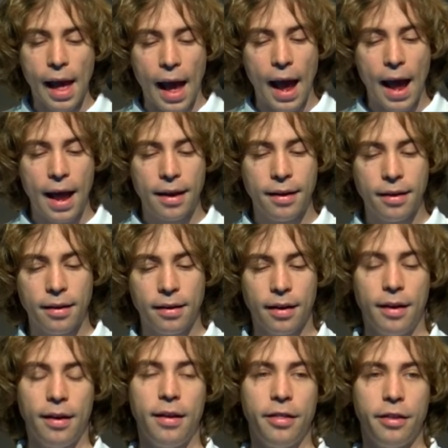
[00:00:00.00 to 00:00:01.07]
and
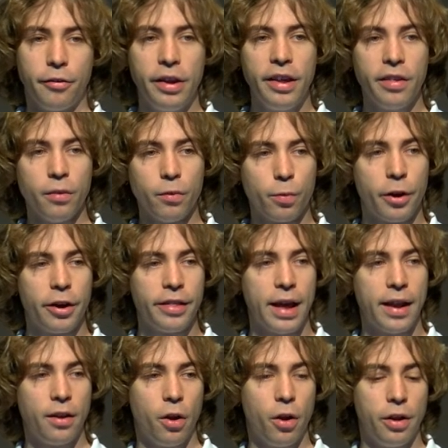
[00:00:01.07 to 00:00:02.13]
the reasons were
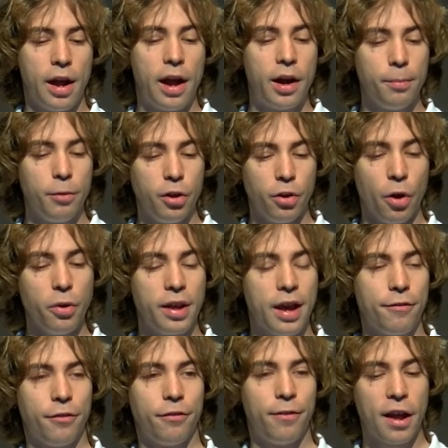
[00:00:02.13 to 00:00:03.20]
that on ARM you don't
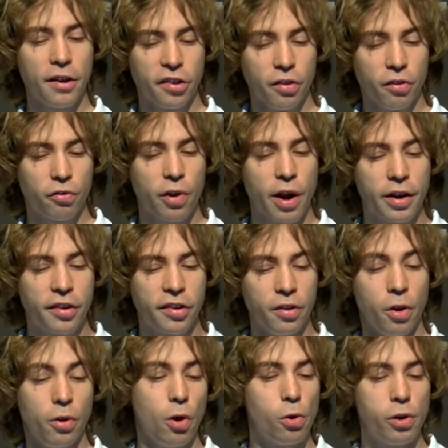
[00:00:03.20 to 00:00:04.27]
have a flush instruction
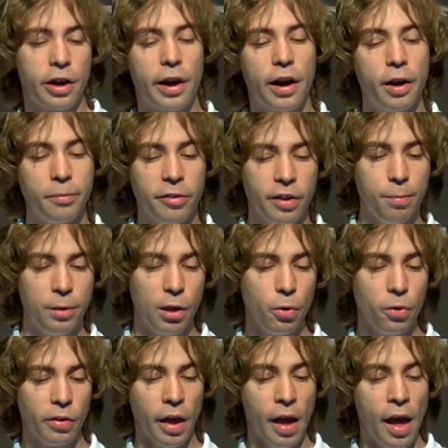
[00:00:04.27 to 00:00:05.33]
on older ARM CPUs,